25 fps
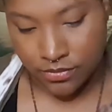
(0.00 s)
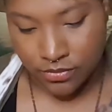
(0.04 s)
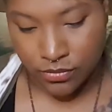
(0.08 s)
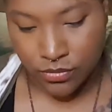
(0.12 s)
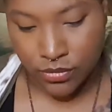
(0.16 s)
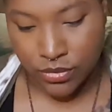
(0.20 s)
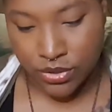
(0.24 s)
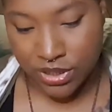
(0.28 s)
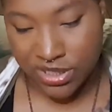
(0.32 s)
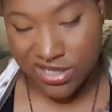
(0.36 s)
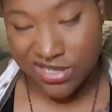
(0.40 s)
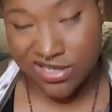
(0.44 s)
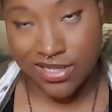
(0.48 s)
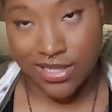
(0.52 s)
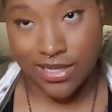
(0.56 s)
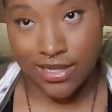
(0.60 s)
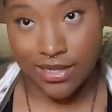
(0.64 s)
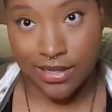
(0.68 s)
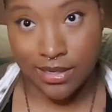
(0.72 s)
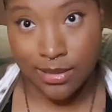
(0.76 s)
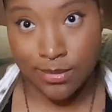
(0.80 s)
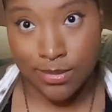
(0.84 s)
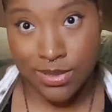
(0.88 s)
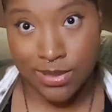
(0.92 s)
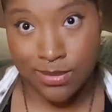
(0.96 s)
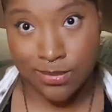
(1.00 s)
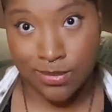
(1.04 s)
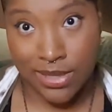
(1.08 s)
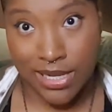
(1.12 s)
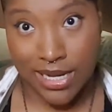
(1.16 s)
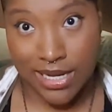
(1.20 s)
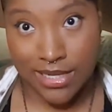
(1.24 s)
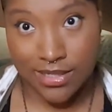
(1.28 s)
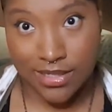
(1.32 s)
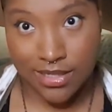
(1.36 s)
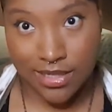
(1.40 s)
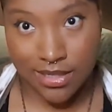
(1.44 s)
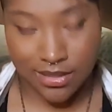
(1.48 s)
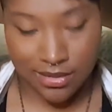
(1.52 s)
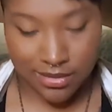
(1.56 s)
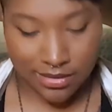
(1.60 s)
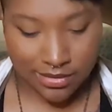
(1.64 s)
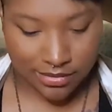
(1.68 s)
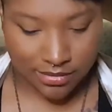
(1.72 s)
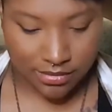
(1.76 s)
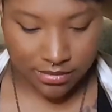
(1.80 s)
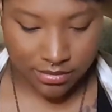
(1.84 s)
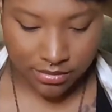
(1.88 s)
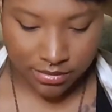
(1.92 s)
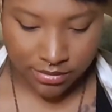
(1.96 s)
which looks like it comes in plastic.
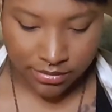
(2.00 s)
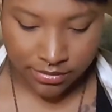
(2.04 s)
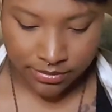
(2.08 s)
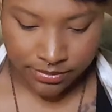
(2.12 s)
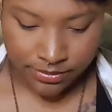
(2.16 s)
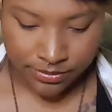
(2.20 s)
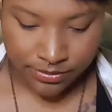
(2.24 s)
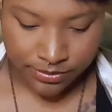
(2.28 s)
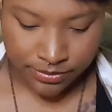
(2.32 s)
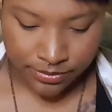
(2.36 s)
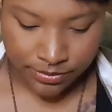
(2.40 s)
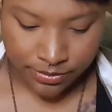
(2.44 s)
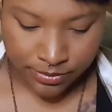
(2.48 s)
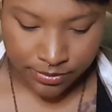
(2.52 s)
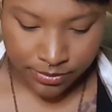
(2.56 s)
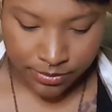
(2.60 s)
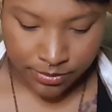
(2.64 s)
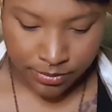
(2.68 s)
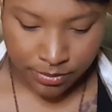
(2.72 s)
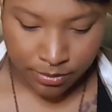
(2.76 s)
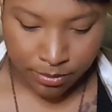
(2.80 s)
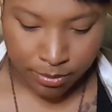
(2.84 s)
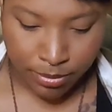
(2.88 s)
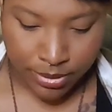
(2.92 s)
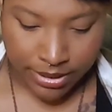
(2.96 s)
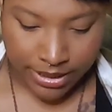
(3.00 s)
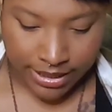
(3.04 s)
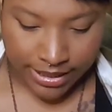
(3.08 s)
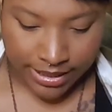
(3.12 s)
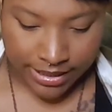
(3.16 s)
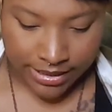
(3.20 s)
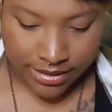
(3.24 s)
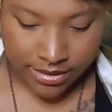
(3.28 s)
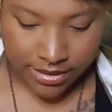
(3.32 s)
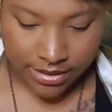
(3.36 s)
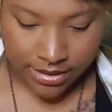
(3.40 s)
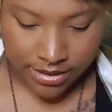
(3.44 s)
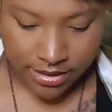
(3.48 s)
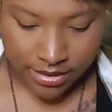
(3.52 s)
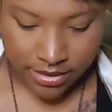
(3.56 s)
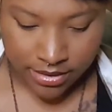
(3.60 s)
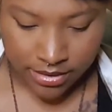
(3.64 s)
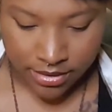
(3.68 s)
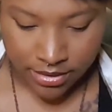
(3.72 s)
But